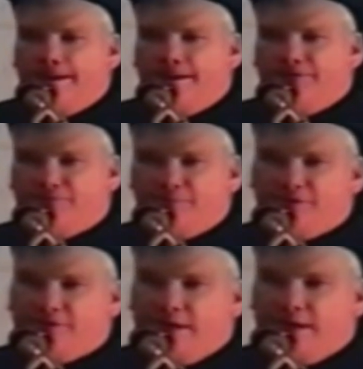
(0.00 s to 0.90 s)
uh,
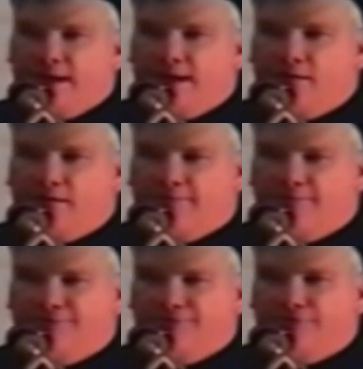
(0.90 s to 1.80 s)
especially the higher
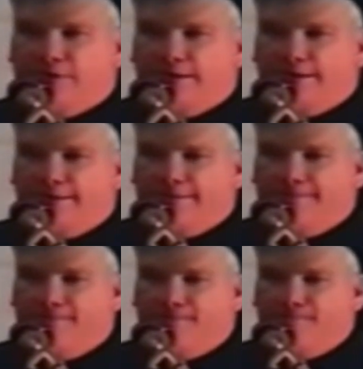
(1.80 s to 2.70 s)
levels,
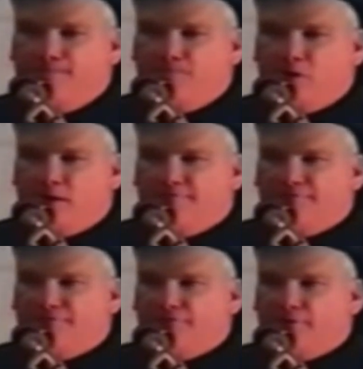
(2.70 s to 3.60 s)
um,
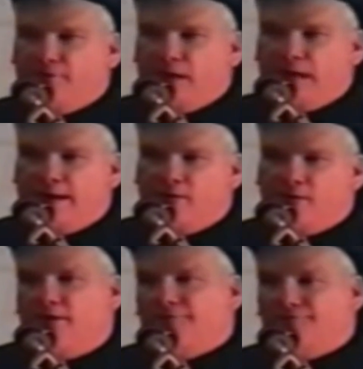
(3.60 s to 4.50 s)
officer,
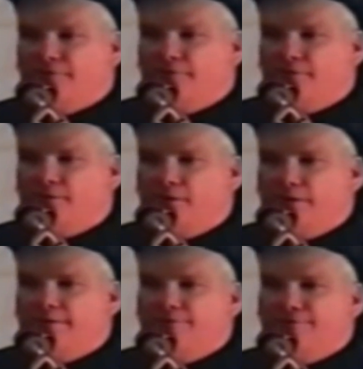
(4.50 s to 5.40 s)
higher officer
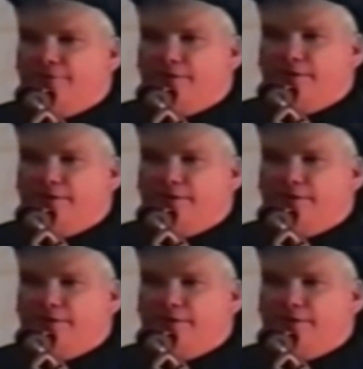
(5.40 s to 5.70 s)
levels.